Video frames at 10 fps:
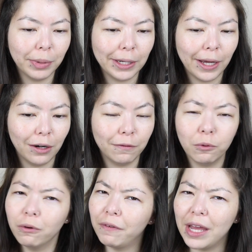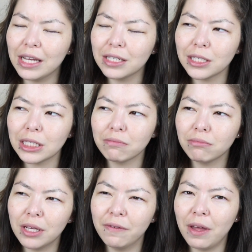but not a full face,
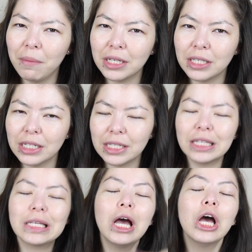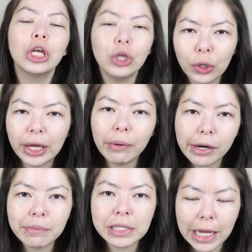if that makes any sense. You'll get
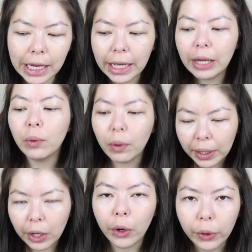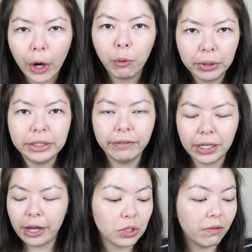what I'm saying when we go along with the
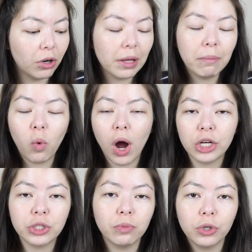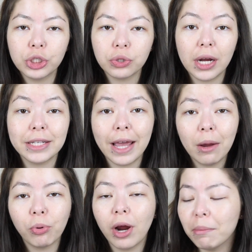video. So I've already washed, moisturized,
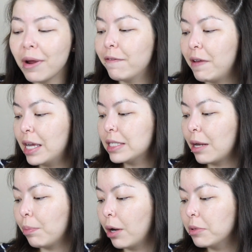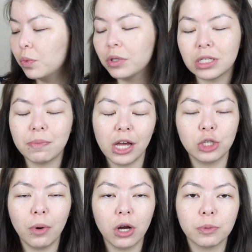and primed my face. I primed it with the
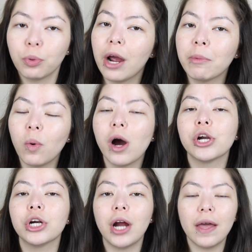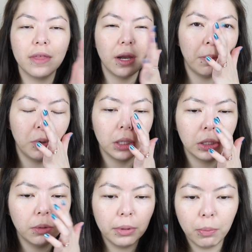Smashbox primer water, and then I put a
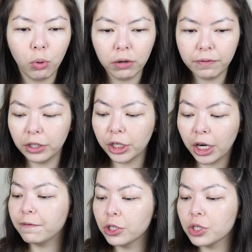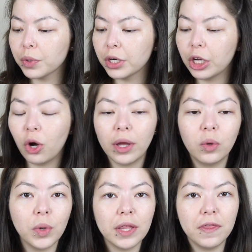little bit of pore filler. First, we're gonna go
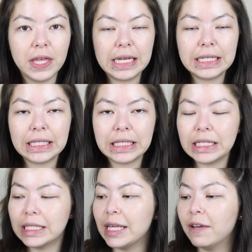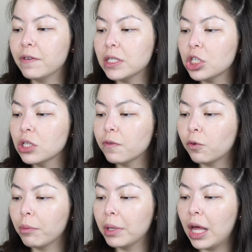in with this. This is the Physicians
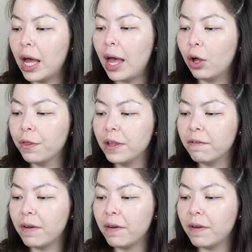Formula Healthy